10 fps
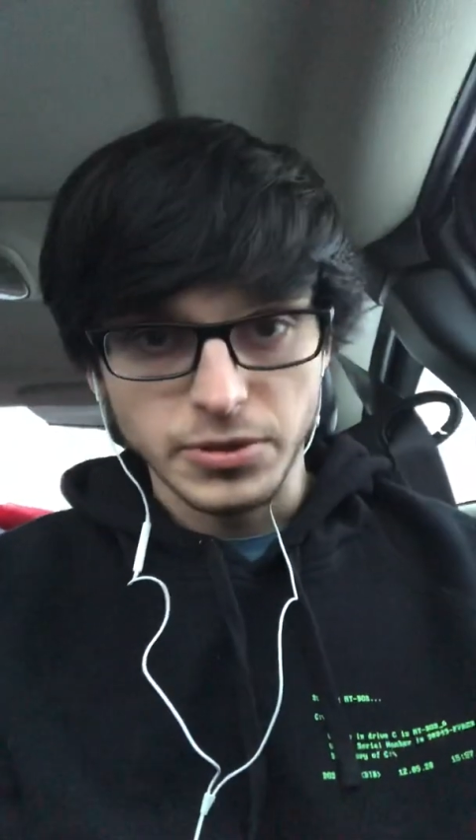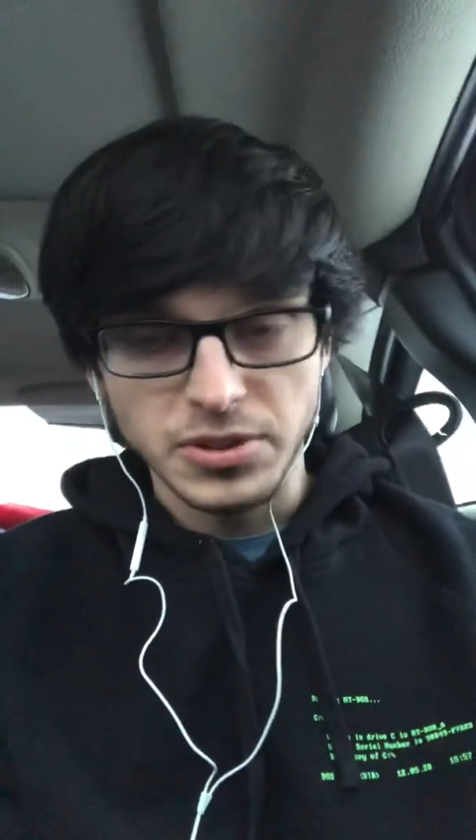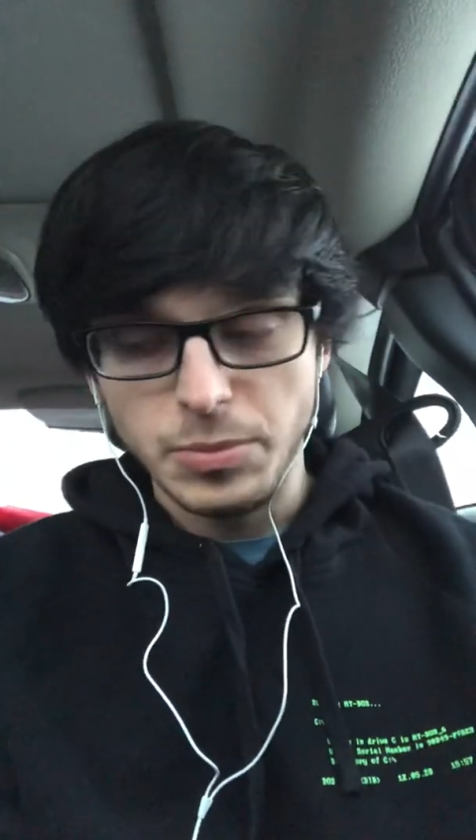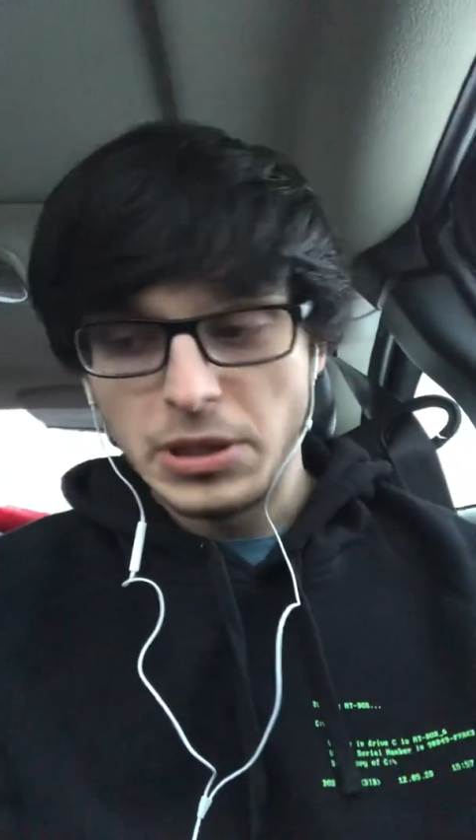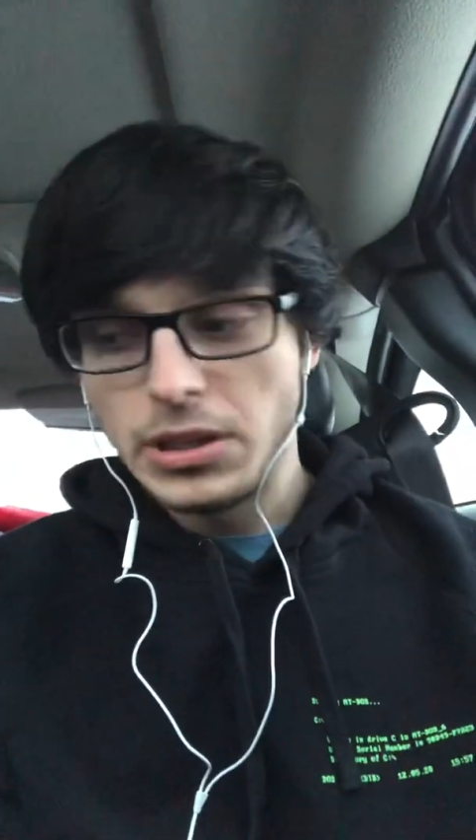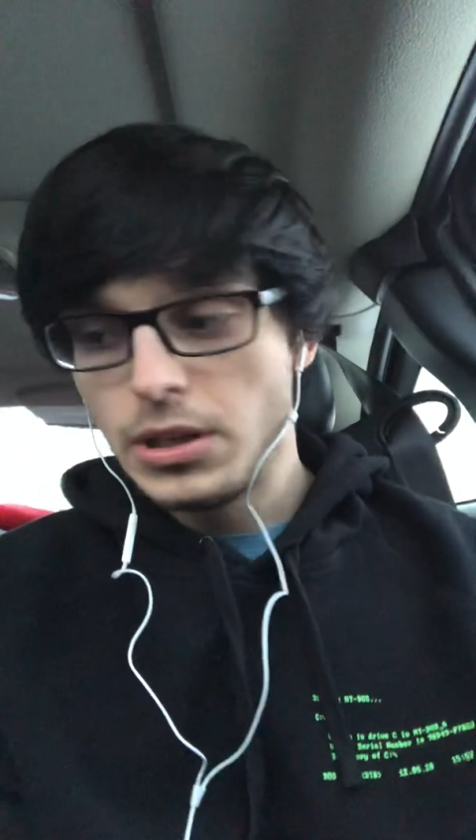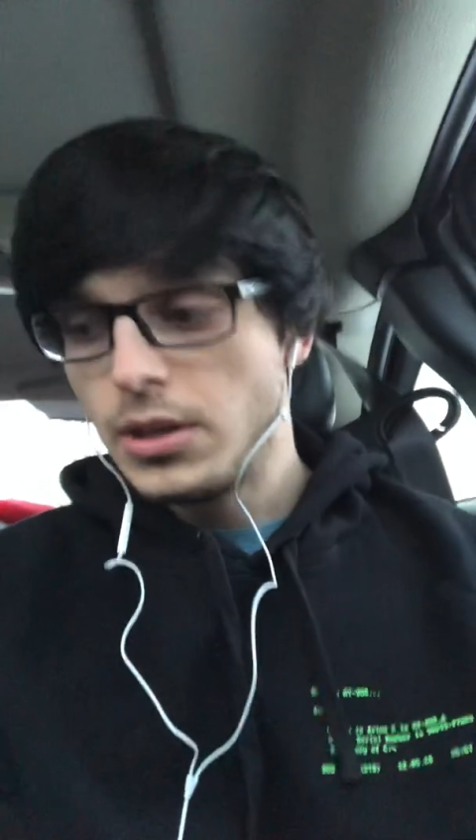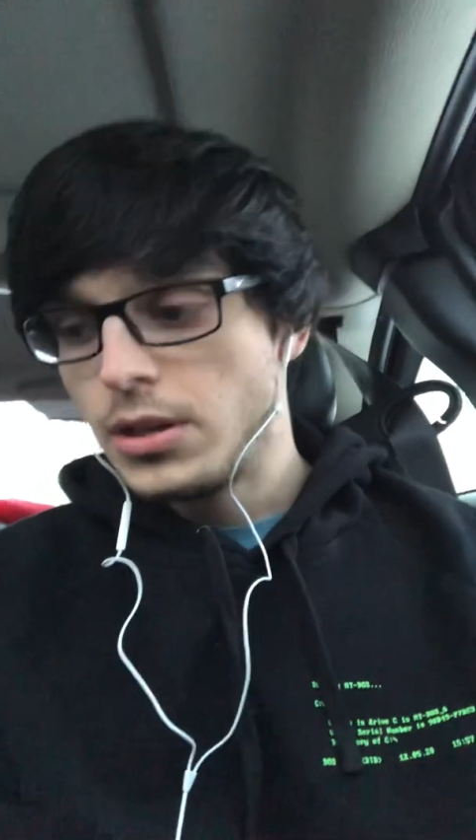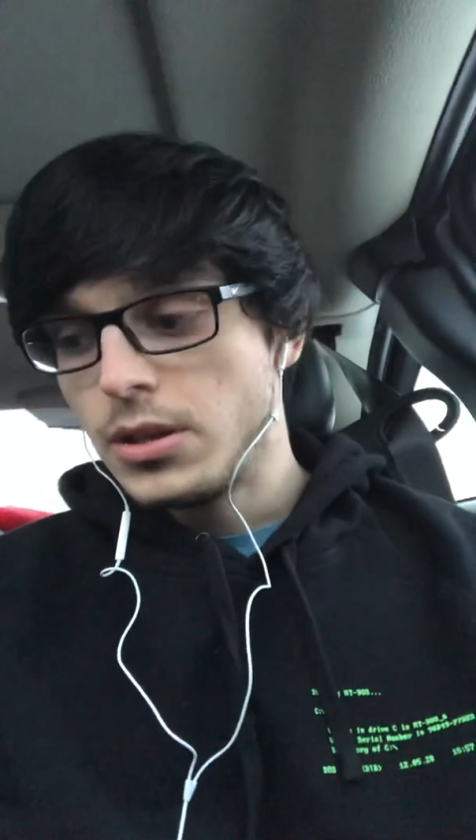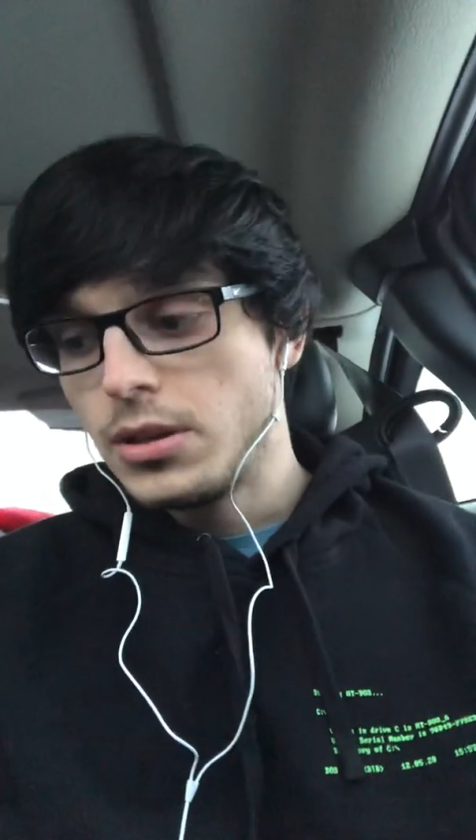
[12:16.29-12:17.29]
speak,
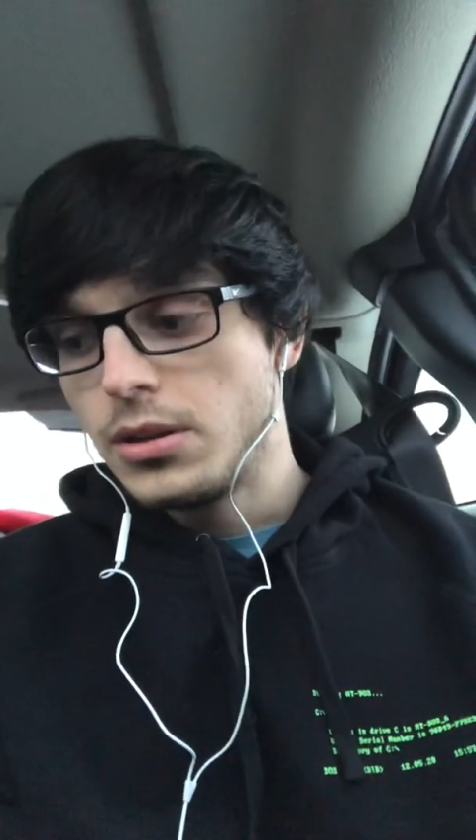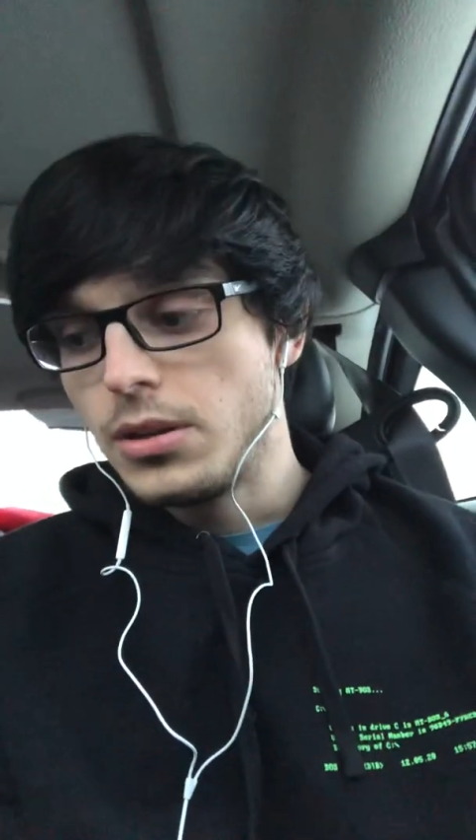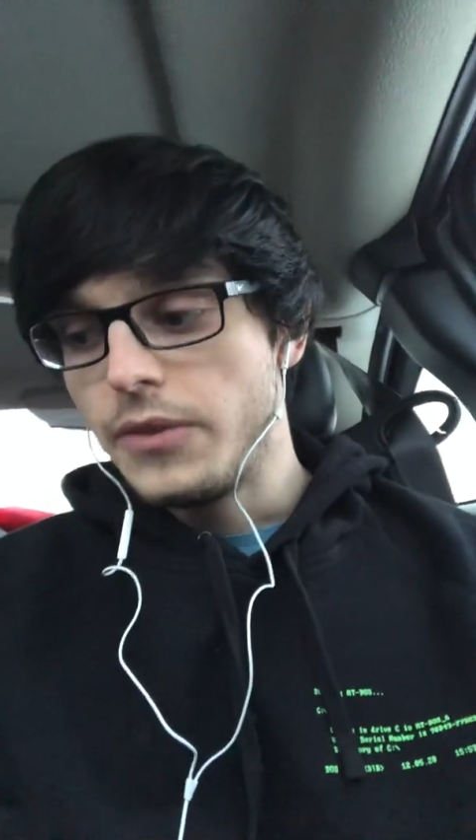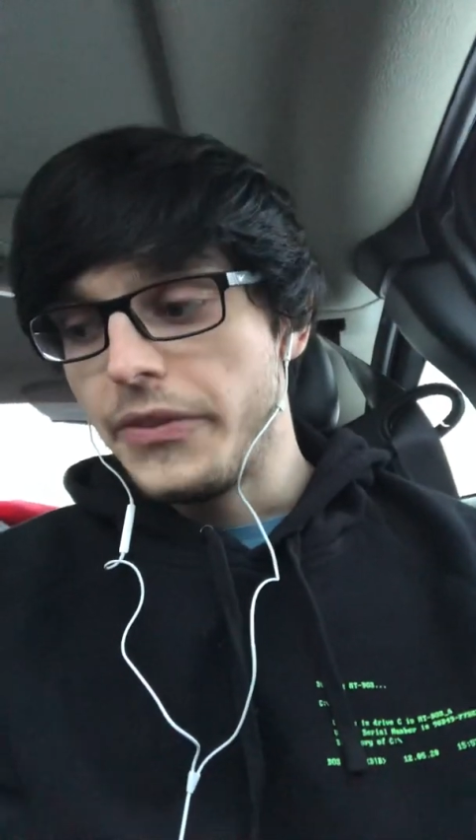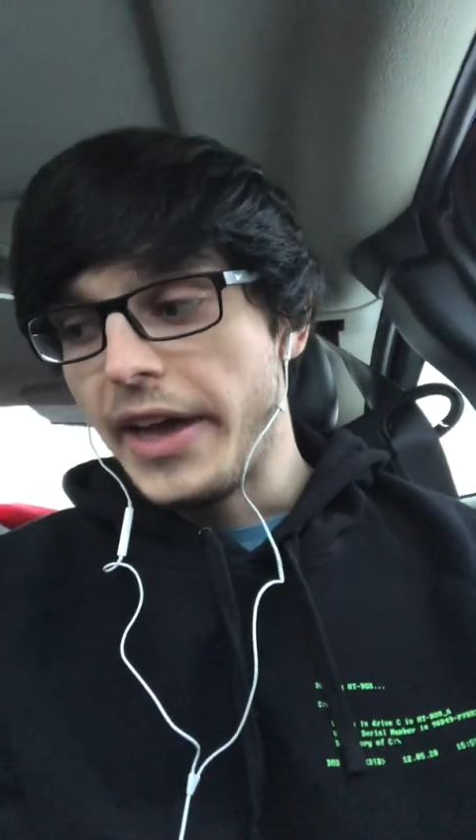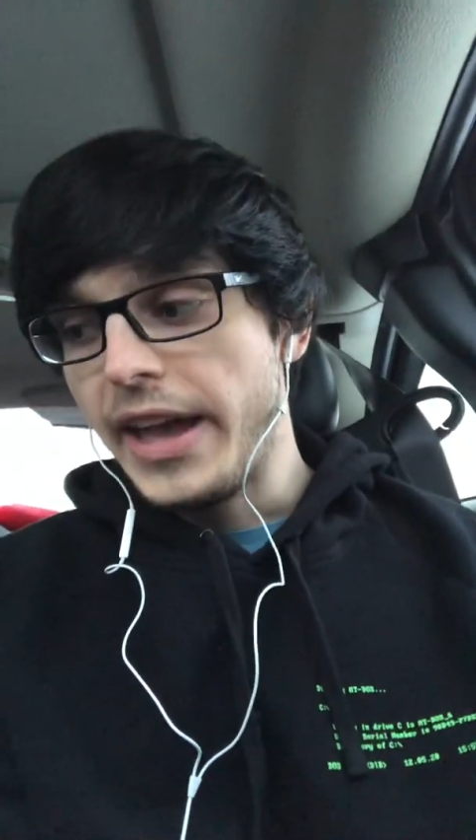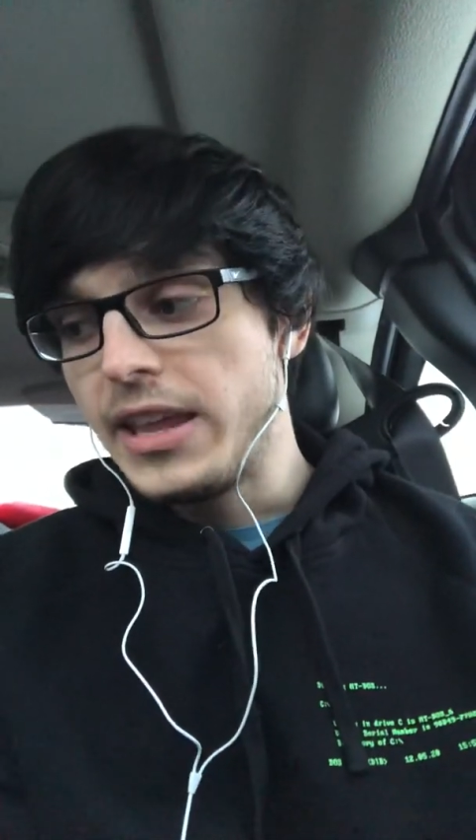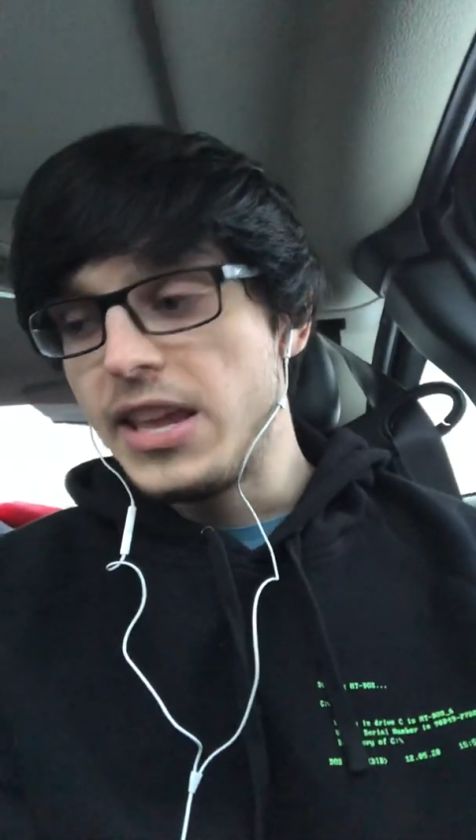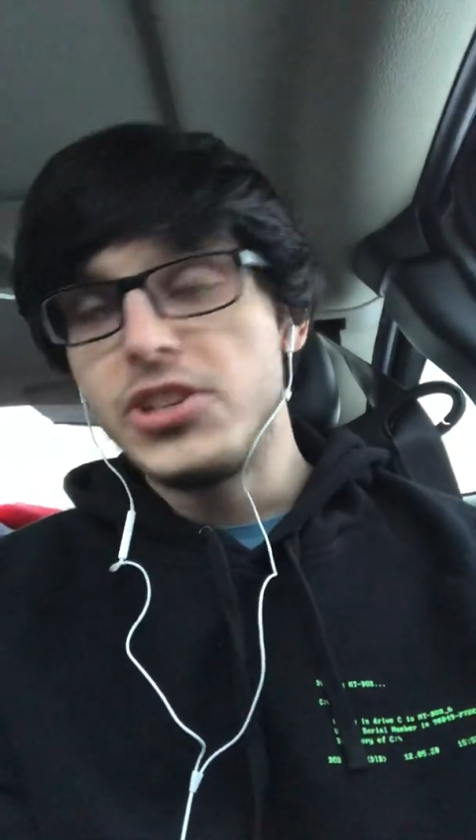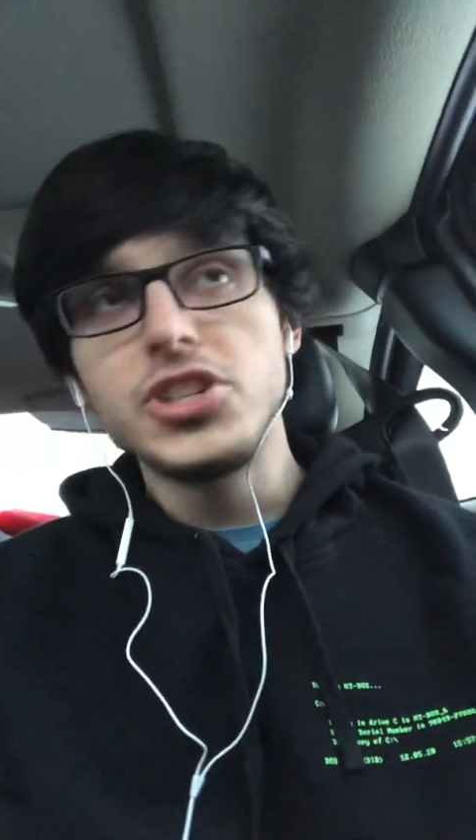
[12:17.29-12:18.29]
that
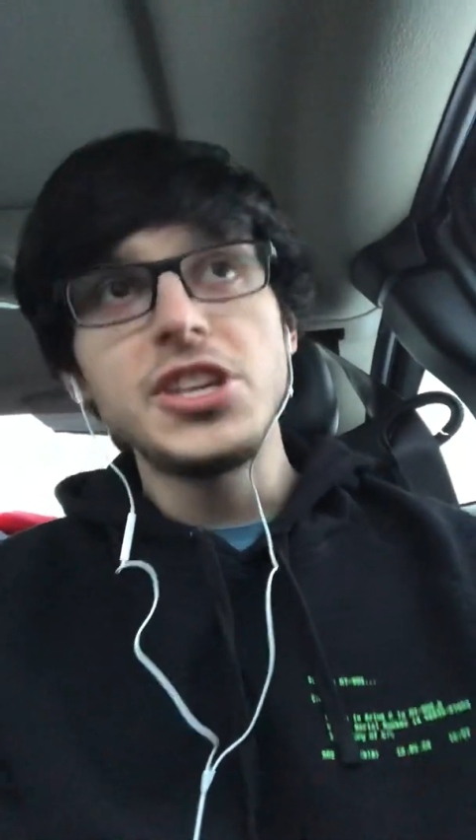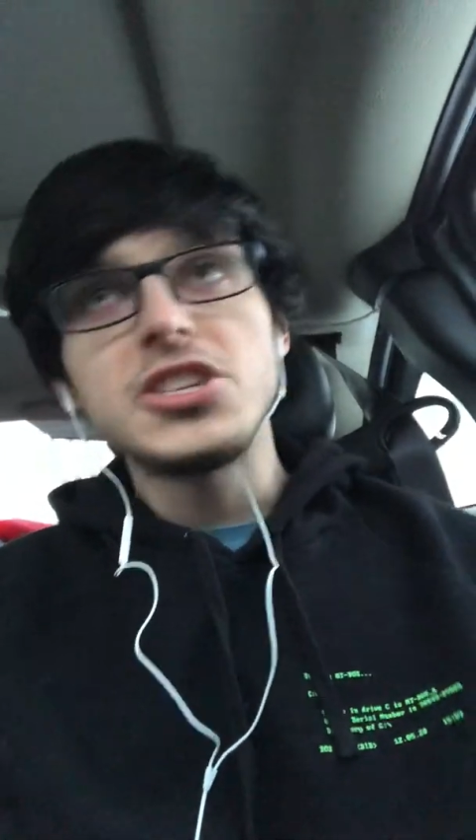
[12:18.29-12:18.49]
it just gets